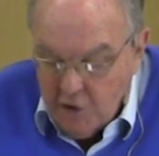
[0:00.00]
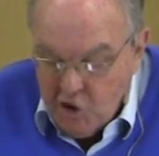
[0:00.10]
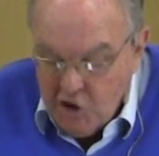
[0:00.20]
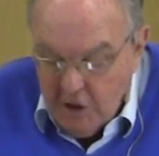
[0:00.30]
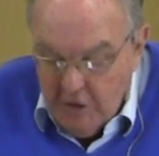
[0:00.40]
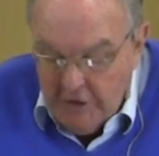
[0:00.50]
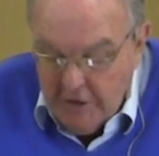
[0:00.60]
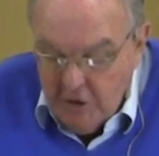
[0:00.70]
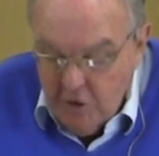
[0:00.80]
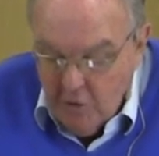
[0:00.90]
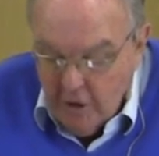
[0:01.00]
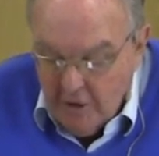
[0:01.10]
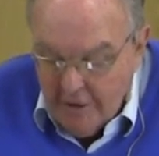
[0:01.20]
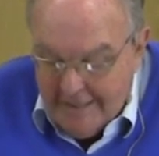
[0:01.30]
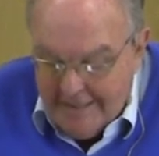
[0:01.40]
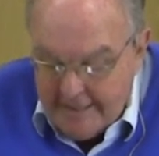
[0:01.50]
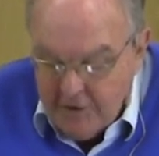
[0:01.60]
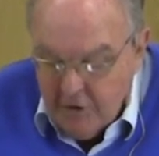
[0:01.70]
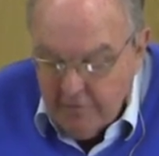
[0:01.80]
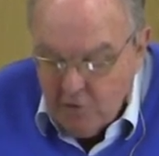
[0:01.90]
shown that you are a
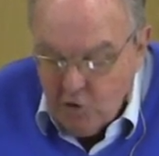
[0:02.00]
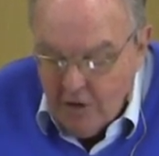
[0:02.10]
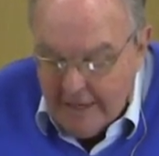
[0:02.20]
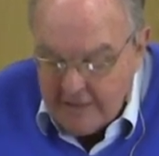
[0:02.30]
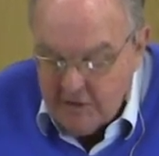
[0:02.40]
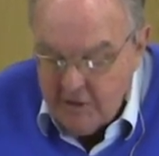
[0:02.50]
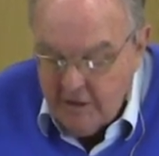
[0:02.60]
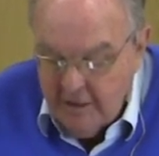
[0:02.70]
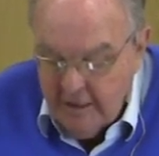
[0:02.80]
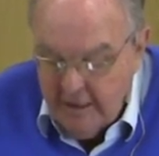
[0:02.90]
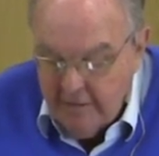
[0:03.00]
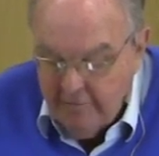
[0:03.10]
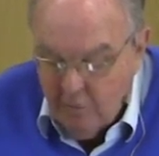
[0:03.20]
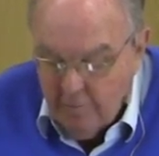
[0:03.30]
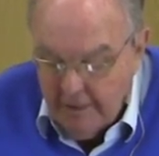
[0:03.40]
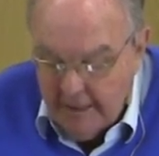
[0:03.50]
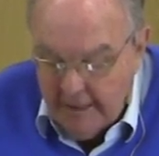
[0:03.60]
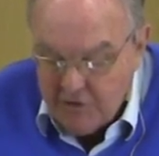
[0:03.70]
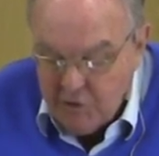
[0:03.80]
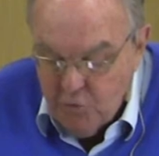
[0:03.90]
letter of Christ, cared for by
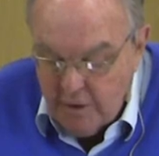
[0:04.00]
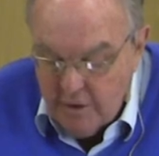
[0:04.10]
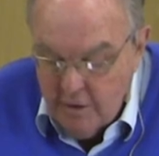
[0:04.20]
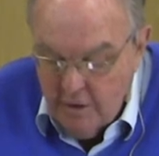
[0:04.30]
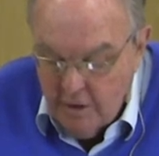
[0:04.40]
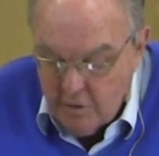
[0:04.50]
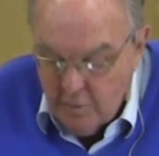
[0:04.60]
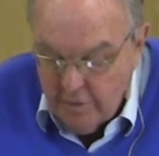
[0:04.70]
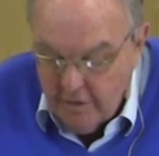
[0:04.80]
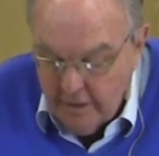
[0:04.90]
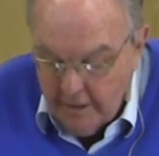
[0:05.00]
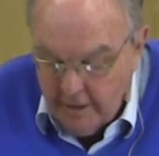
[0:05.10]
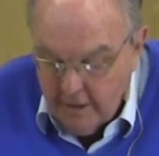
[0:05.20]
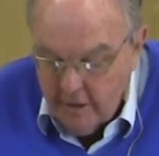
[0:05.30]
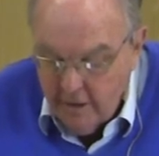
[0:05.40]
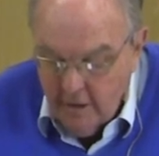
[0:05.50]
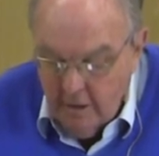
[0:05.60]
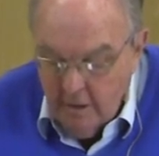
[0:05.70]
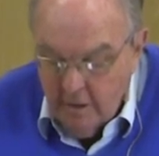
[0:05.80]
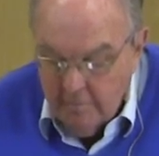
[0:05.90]
us, written not with ink,
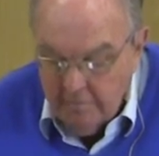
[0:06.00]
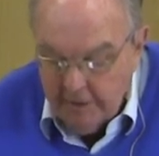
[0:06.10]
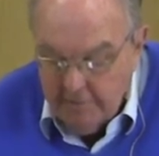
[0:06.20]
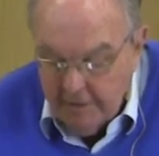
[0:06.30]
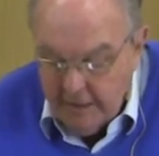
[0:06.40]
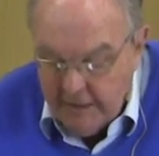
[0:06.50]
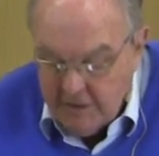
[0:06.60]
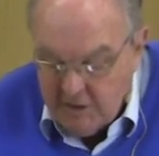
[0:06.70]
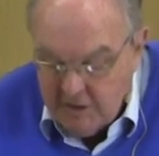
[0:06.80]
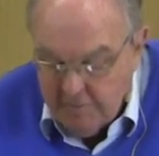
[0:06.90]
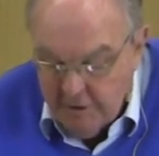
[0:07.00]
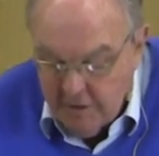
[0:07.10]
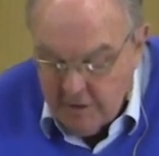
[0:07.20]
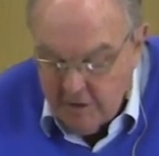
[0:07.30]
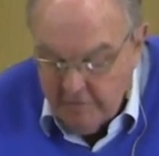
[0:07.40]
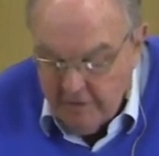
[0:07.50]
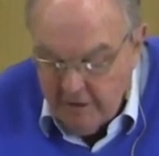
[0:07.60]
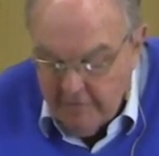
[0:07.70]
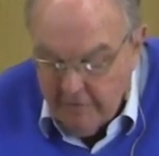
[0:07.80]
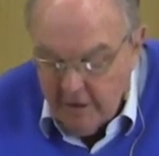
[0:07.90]
but by the Spirit of the
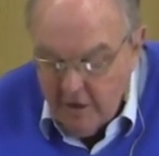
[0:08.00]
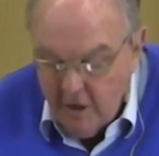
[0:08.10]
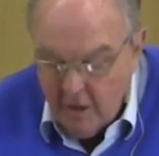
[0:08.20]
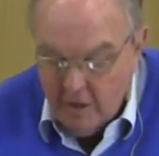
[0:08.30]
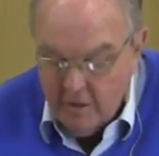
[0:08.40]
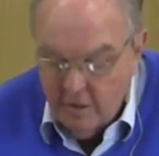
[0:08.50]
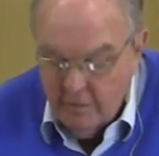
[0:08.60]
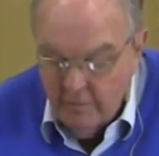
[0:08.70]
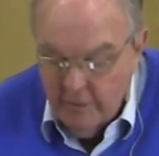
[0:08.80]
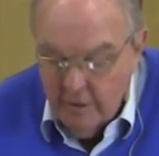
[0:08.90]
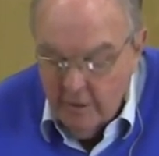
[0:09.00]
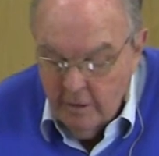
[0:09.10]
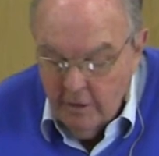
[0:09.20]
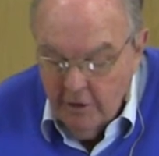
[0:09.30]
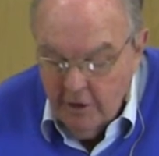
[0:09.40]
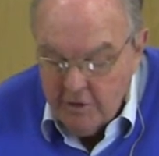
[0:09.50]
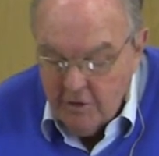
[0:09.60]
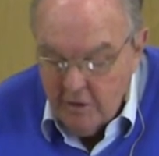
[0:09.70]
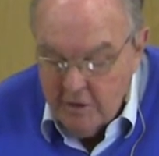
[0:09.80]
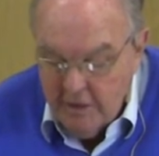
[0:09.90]
living God, not
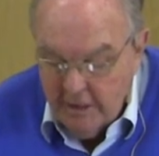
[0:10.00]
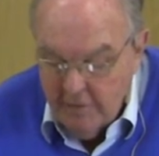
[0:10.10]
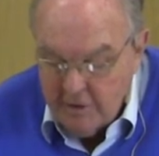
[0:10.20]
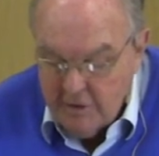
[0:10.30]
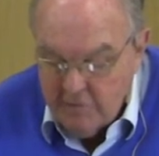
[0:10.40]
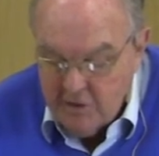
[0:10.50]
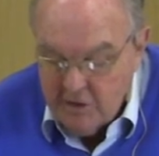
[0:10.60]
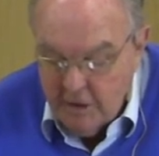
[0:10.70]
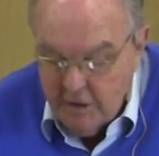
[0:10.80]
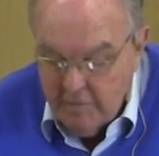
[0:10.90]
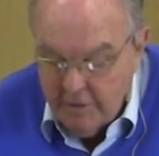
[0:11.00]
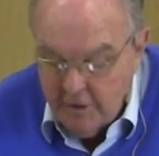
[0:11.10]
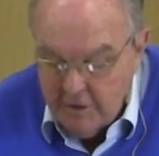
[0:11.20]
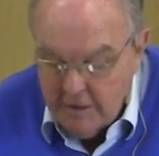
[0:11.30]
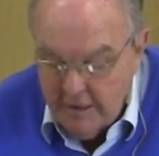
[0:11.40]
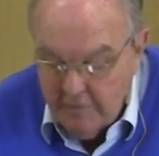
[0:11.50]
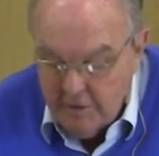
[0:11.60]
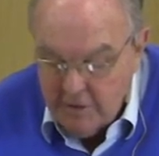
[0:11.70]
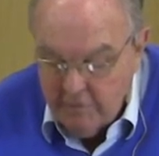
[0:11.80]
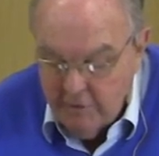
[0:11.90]
on tablets of stone, but on
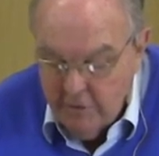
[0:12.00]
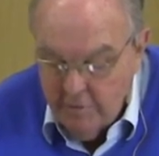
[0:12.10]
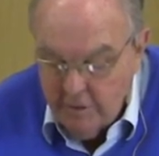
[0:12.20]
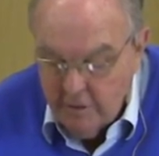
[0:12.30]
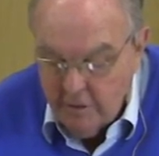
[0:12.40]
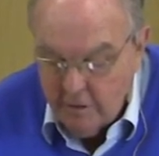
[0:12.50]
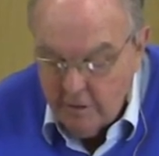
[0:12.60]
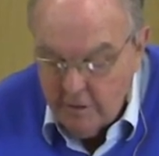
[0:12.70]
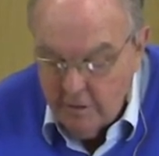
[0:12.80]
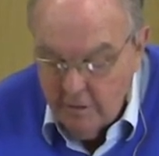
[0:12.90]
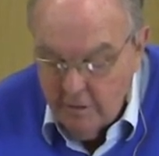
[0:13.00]
tablets of human heart.